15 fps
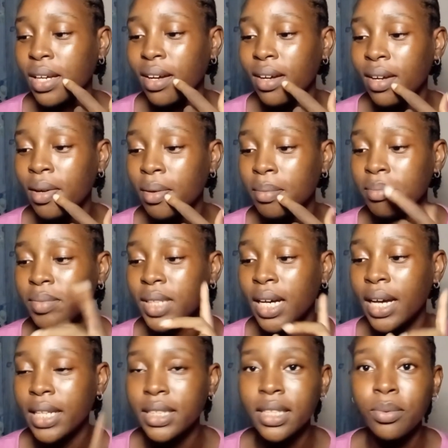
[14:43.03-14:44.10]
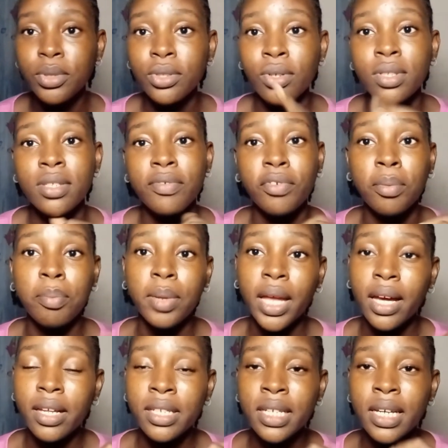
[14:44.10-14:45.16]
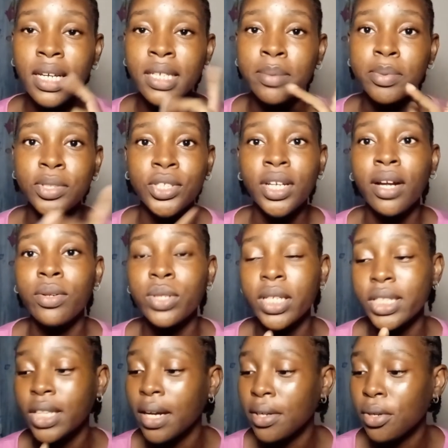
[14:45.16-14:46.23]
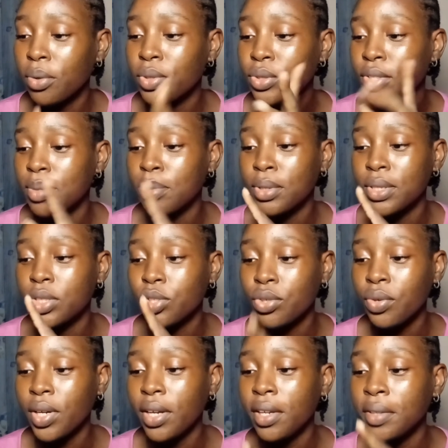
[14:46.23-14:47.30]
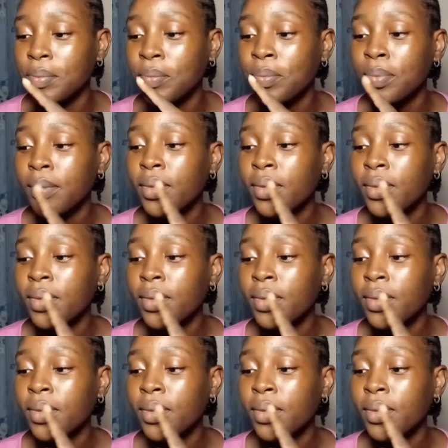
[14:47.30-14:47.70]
Um that idea was gotten from PlankDesk. Please check out her channel, it's going to be on the screen.